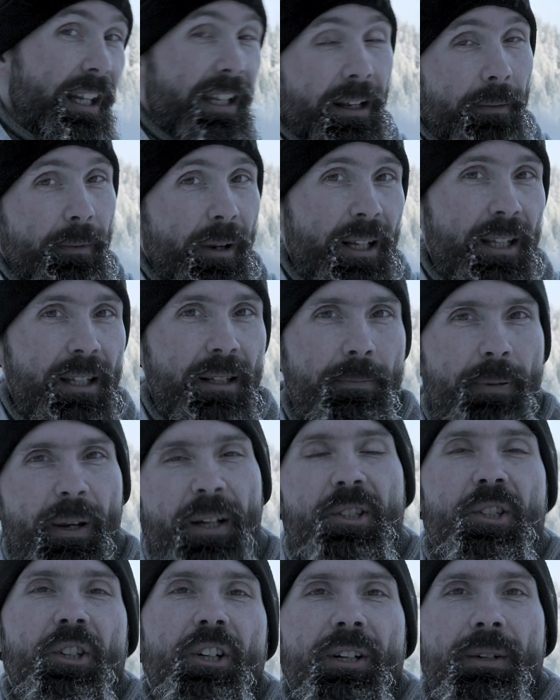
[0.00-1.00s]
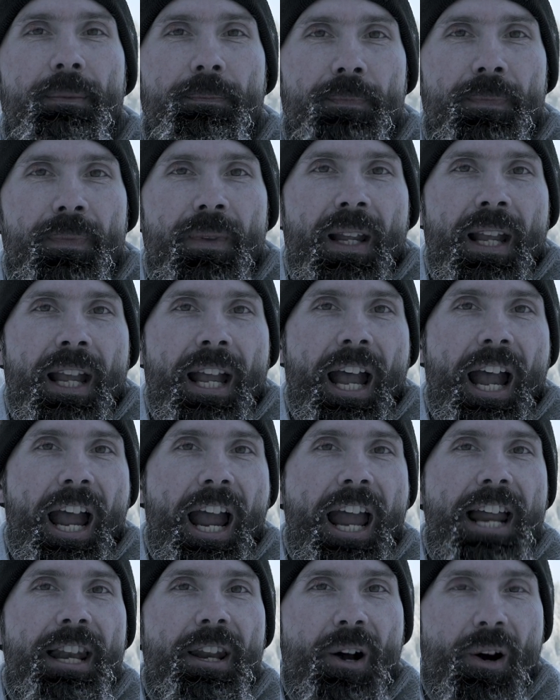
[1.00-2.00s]
and then I'm in the picture.
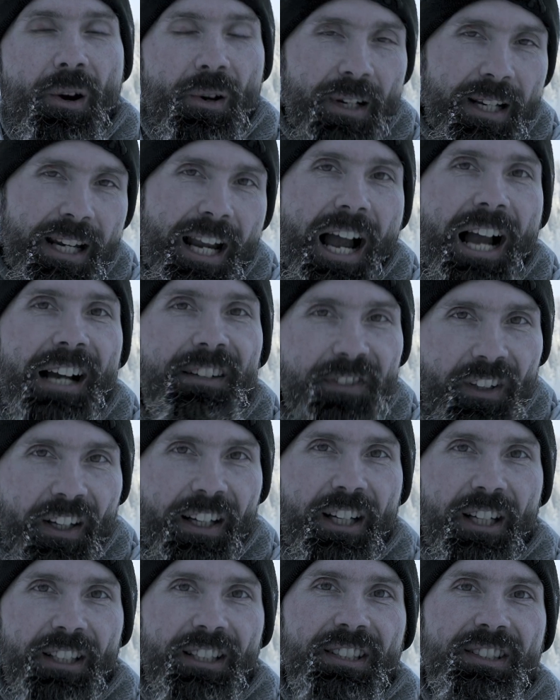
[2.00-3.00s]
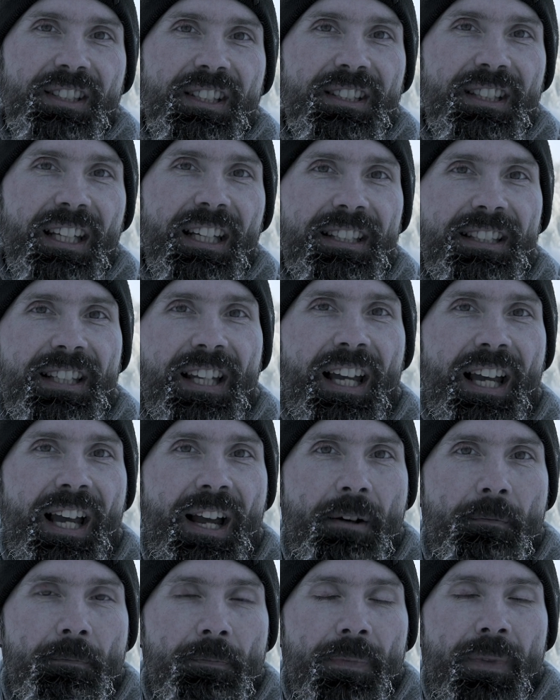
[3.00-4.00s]
And only after I got the Z6,
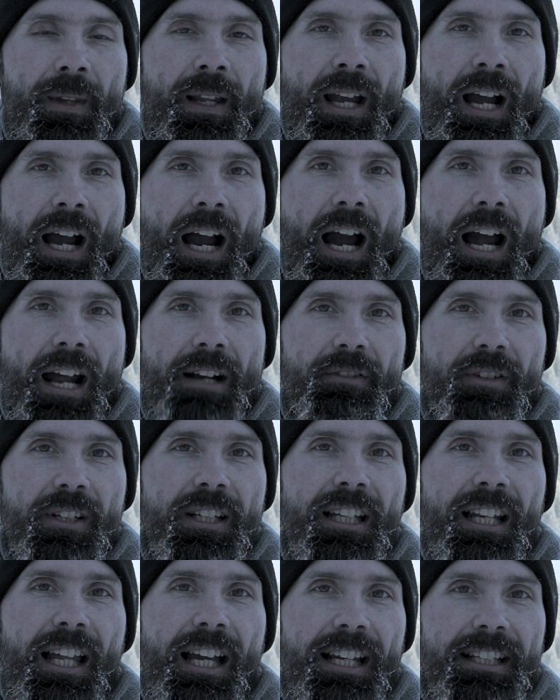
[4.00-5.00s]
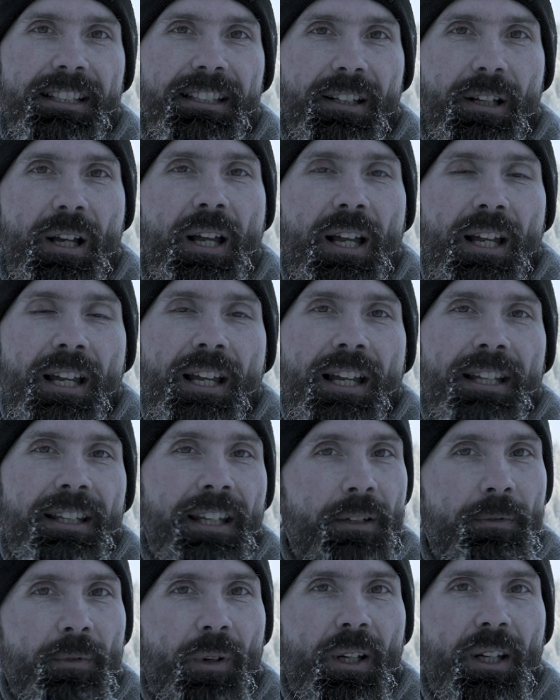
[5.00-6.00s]
I realized
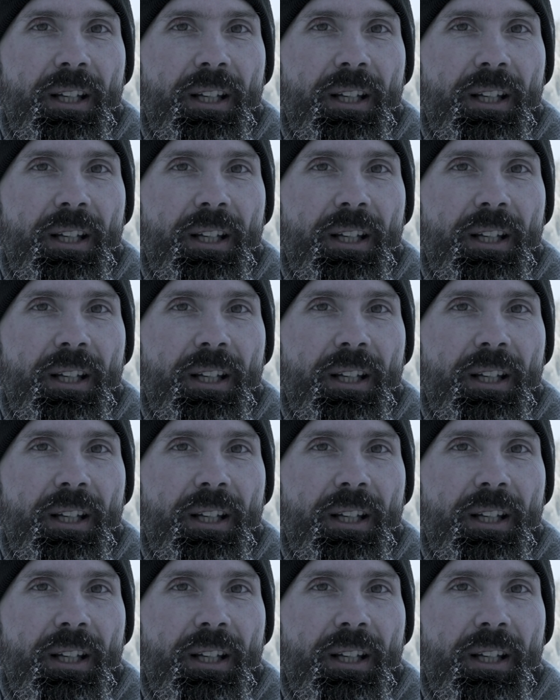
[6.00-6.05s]
that